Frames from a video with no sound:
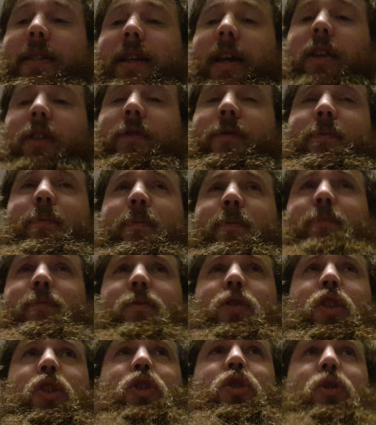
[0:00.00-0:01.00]
set of
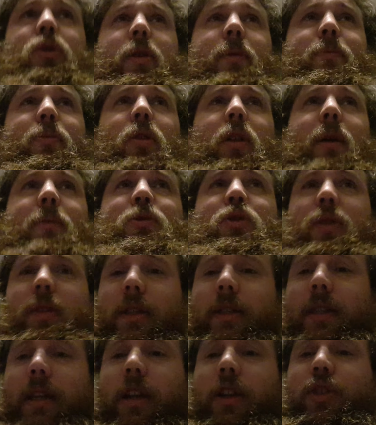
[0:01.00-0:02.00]
neutral grip pull-ups was
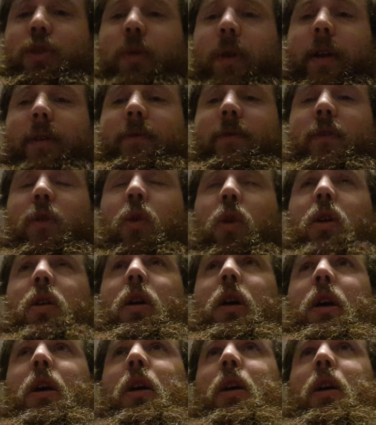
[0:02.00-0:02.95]
a set of 24.